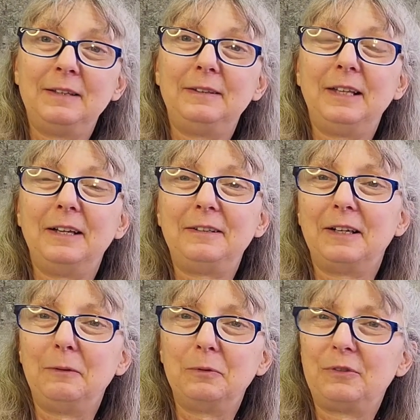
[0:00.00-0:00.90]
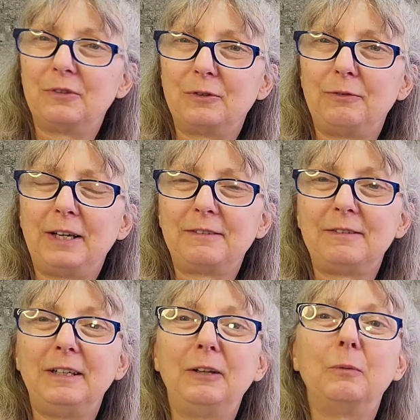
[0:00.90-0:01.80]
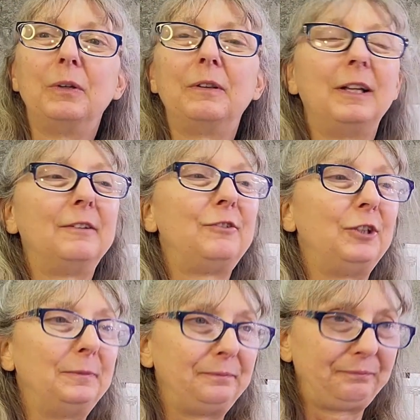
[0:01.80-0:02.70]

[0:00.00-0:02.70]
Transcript: that I was just so fascinated with last year.